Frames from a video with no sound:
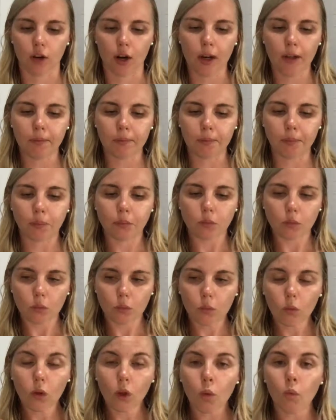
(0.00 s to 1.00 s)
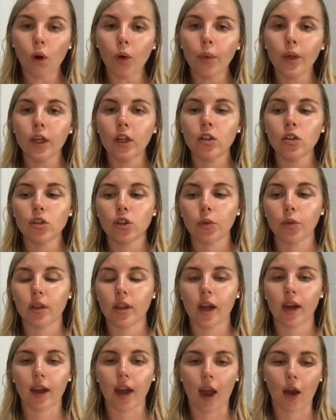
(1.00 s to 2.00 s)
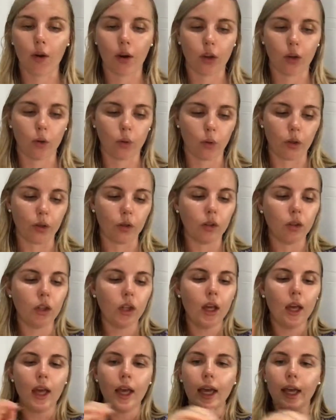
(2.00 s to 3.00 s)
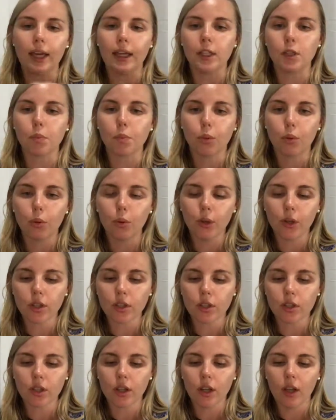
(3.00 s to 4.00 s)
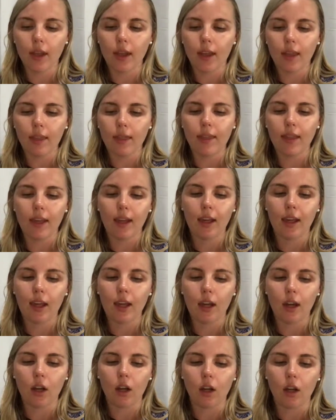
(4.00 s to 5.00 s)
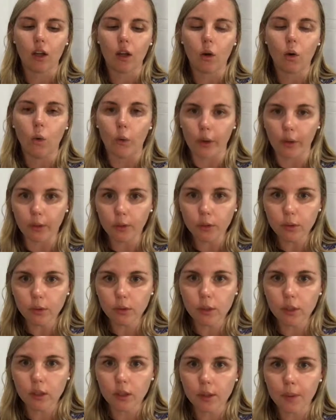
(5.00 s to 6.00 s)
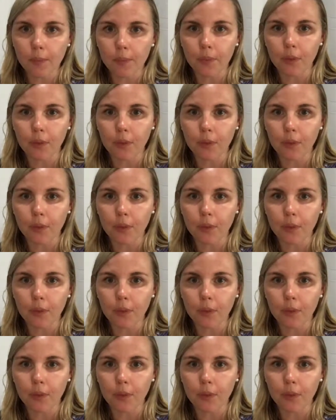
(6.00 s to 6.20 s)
right? What we can do with our carrier oil is put the oils,